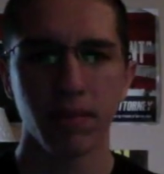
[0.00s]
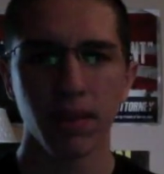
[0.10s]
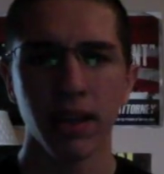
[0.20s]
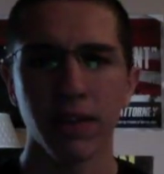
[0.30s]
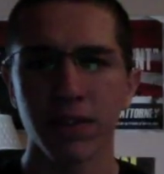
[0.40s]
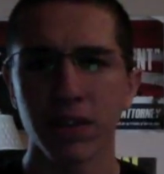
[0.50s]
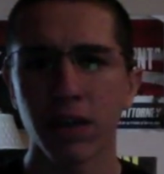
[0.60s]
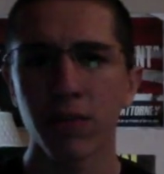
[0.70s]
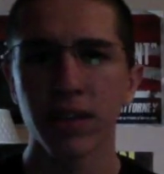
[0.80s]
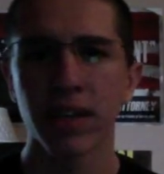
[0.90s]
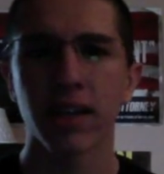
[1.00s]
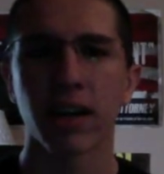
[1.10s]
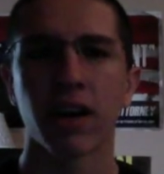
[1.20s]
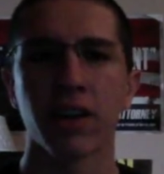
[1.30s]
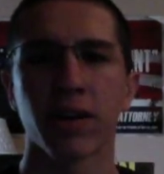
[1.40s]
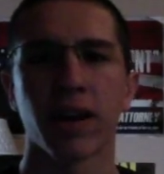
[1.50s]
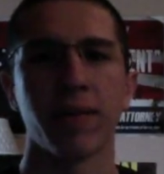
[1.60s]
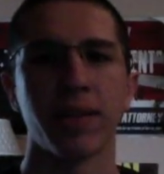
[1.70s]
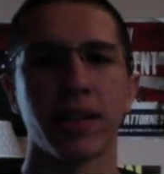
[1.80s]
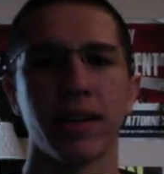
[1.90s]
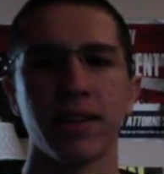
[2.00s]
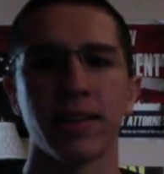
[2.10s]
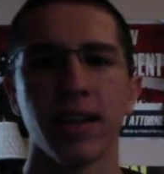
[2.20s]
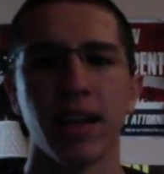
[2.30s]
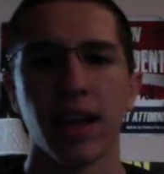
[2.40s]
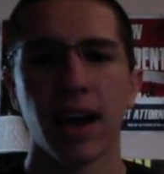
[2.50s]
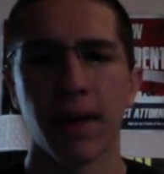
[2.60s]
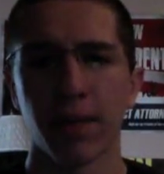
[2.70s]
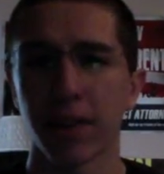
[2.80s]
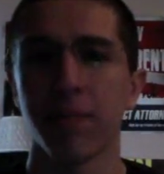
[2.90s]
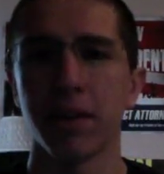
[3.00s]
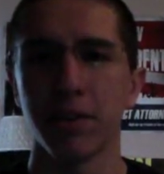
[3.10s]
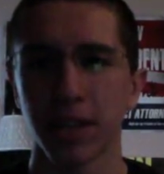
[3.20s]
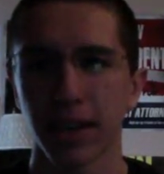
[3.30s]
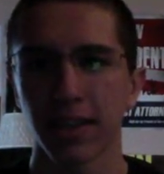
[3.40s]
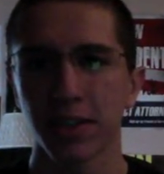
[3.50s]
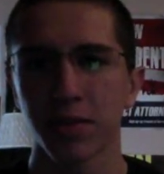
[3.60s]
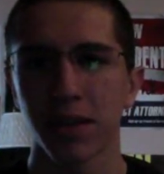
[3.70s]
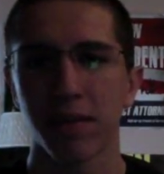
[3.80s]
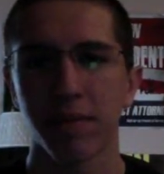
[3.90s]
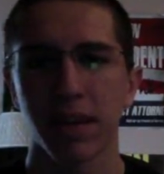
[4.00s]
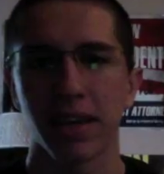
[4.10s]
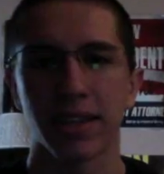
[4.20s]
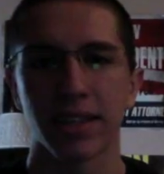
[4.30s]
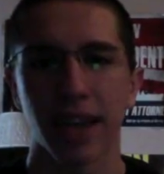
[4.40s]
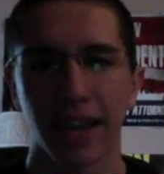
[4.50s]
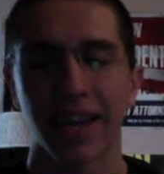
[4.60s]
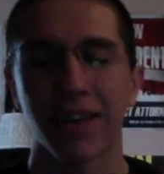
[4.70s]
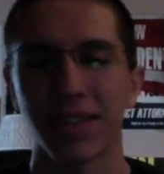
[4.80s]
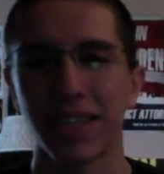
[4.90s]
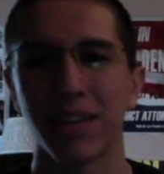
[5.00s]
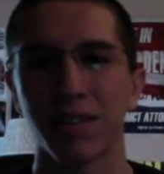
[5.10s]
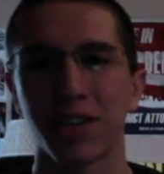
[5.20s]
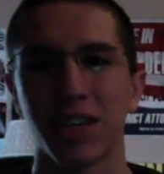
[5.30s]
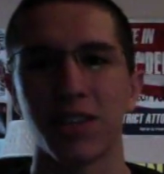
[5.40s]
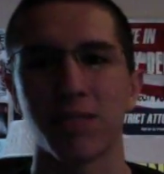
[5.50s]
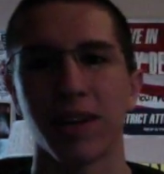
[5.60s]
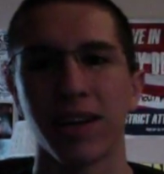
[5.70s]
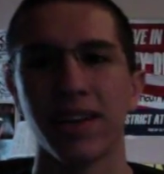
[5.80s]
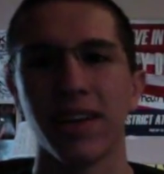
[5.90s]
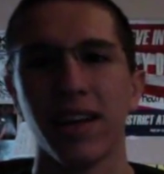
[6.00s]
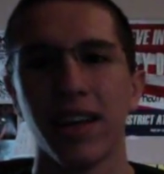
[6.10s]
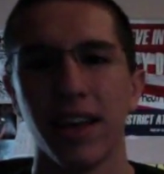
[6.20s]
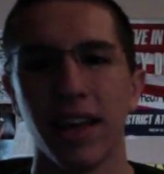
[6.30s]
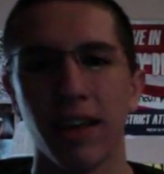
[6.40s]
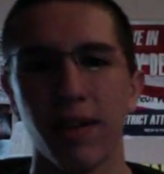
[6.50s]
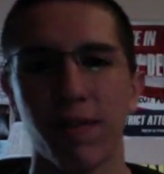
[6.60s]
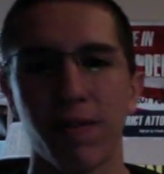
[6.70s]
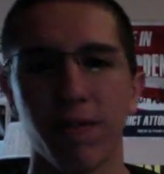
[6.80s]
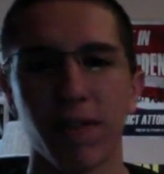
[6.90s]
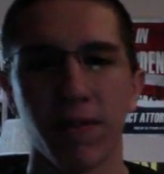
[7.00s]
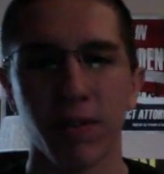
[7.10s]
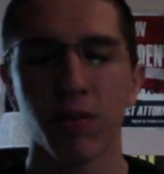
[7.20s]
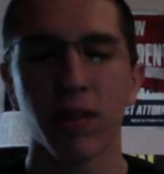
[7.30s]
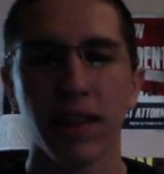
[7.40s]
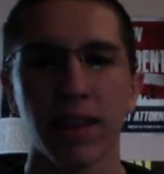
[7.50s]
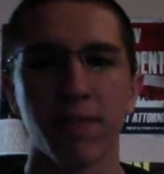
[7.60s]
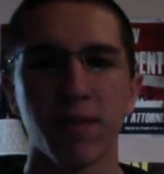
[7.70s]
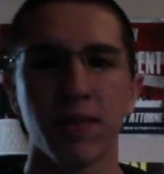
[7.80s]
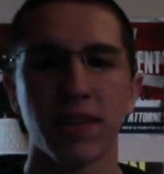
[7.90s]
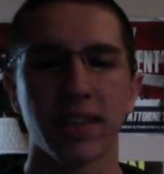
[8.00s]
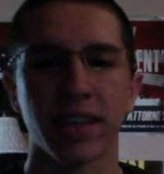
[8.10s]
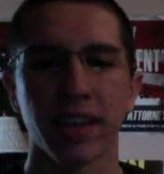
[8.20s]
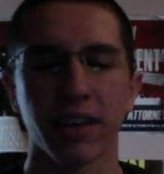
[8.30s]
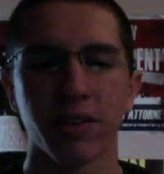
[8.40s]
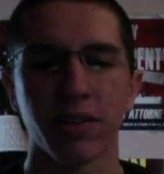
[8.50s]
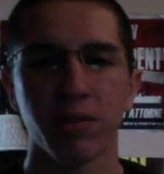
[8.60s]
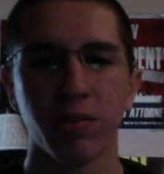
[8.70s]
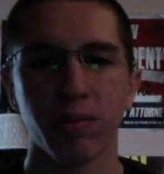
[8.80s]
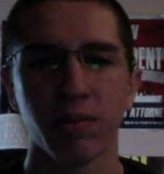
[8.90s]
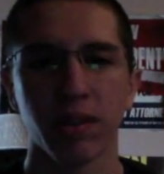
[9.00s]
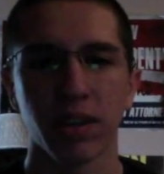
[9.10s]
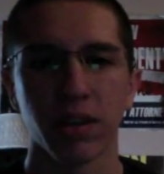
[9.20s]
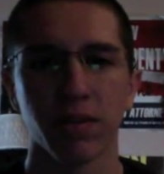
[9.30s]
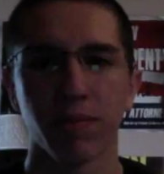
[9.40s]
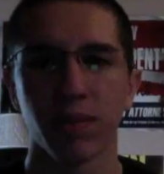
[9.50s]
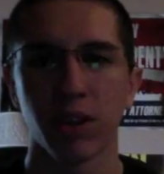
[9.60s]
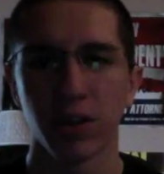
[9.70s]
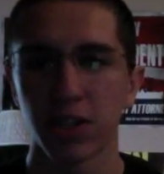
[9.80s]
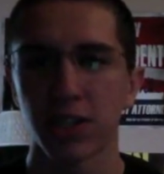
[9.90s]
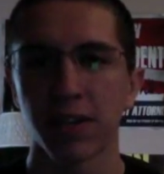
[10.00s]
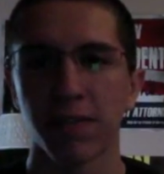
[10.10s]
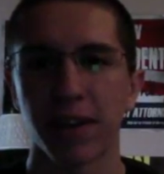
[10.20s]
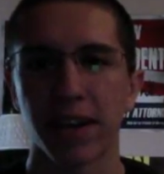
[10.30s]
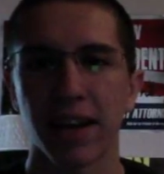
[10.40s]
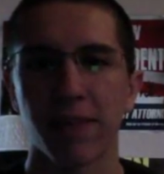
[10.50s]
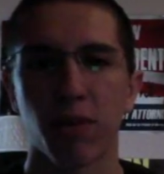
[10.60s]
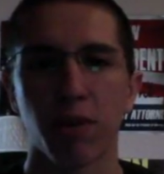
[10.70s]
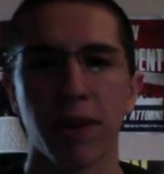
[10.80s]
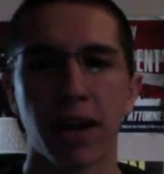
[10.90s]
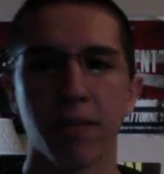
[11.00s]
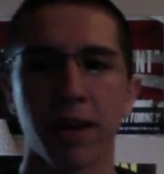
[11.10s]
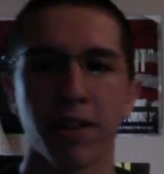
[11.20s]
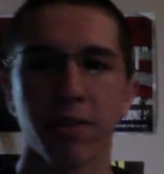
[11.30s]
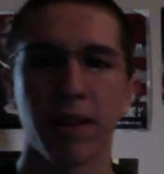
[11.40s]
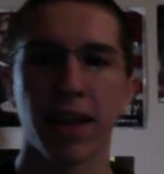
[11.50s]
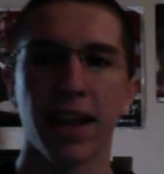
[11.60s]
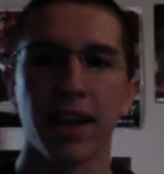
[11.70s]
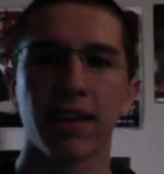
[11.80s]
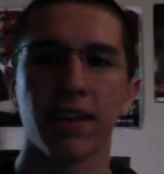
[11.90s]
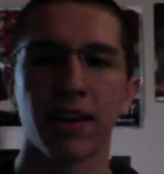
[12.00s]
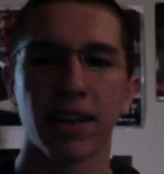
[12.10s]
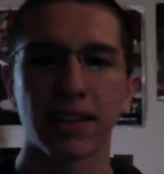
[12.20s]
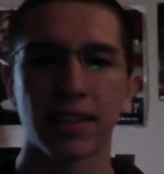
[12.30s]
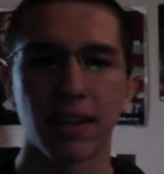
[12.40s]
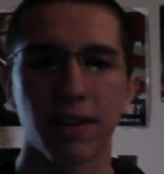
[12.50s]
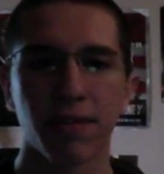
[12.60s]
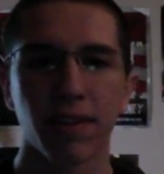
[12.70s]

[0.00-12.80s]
And if you're not really into audio commentaries, I recommend you check this one out because I guarantee it'll change your mind. If you really love movies and you're interested in finding out more about them, how they're made, all that stuff,